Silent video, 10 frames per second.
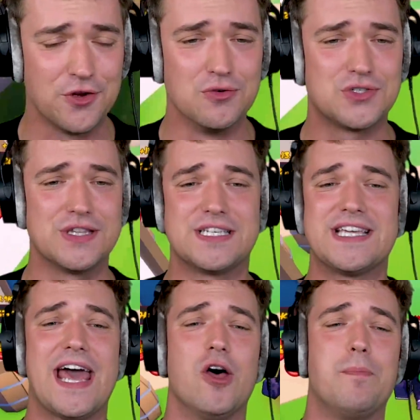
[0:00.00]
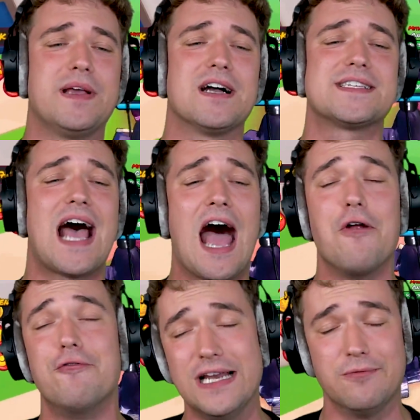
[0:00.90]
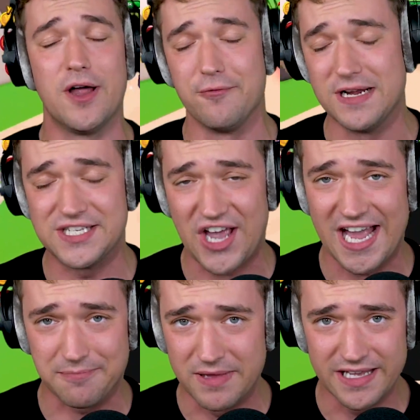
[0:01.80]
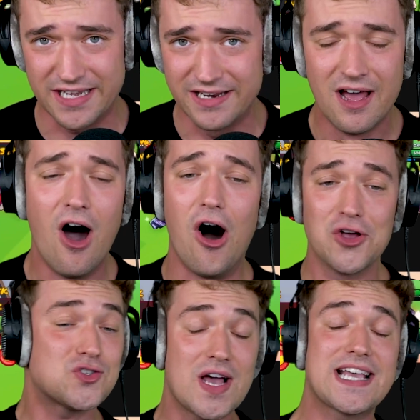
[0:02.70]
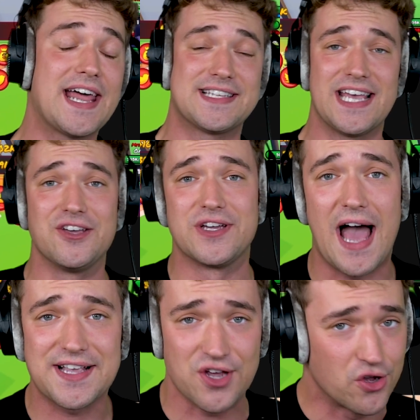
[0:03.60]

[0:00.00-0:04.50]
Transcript: you're new to the channel because I really want to reach eight million. Also, I got to tell you guys,